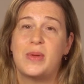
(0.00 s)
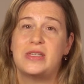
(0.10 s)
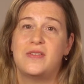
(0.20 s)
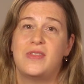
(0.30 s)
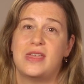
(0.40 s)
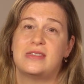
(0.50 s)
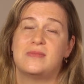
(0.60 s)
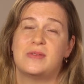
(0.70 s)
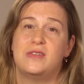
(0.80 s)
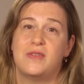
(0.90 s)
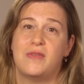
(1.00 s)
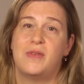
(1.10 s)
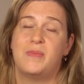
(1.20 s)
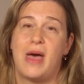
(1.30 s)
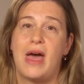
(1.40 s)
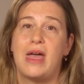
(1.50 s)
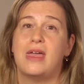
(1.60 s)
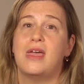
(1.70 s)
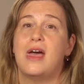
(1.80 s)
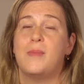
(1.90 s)
much of this was driven
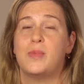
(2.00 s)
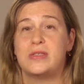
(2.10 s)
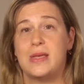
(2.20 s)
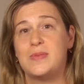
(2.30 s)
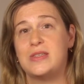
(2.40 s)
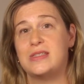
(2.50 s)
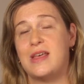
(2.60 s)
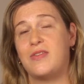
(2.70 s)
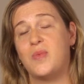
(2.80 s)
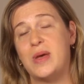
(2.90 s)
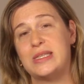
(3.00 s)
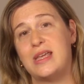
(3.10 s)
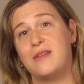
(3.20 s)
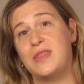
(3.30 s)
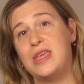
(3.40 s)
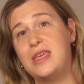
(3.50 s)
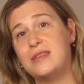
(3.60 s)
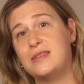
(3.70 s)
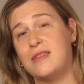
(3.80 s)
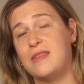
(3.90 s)
by perceptions that the West had of the
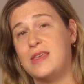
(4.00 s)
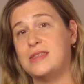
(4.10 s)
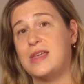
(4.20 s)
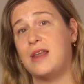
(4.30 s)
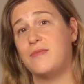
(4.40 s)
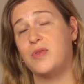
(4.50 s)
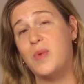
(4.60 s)
East, that the East had of the